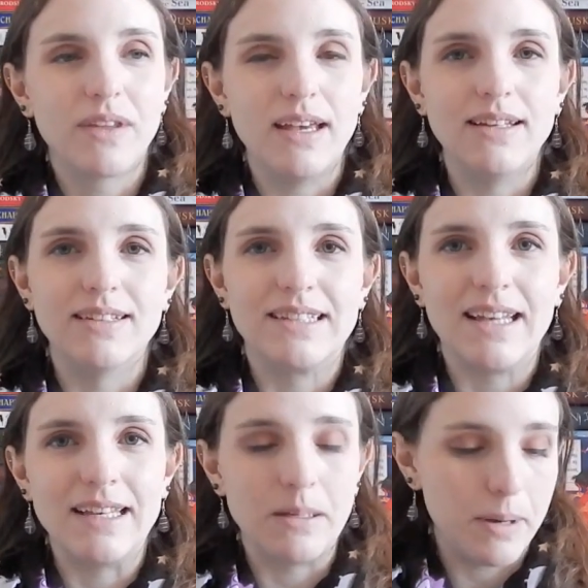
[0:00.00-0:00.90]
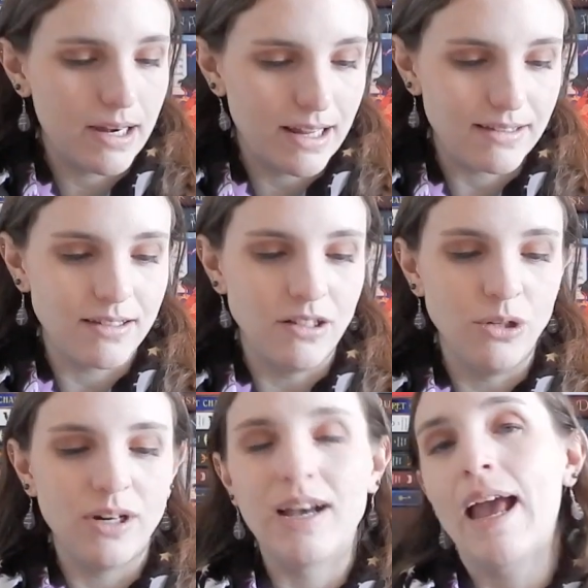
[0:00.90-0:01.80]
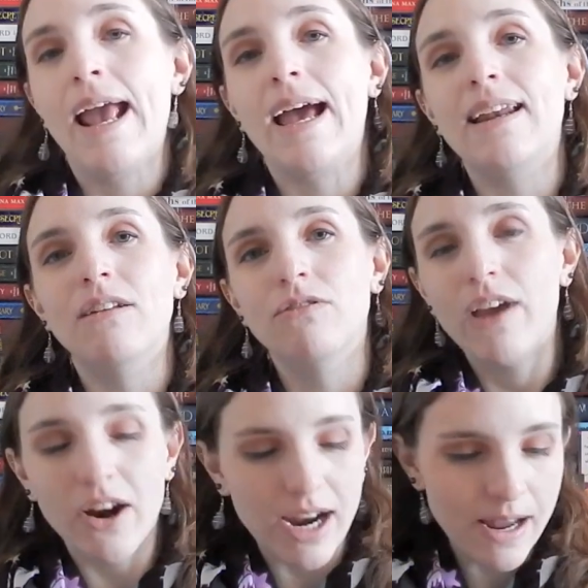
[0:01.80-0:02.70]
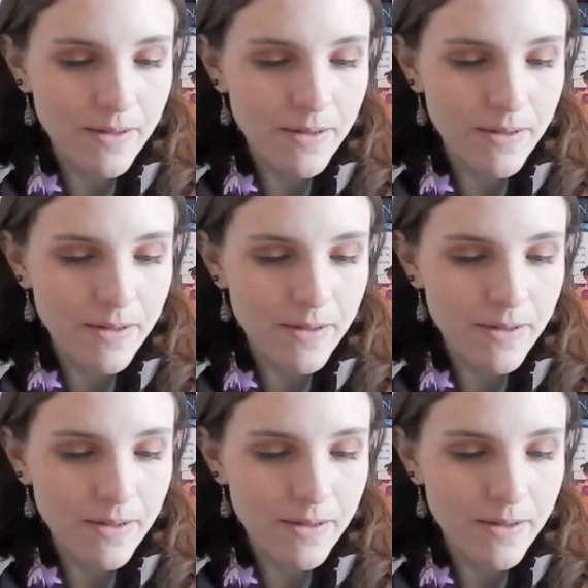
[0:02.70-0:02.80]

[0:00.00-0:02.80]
his dependents, Luna, Anne, and Vary.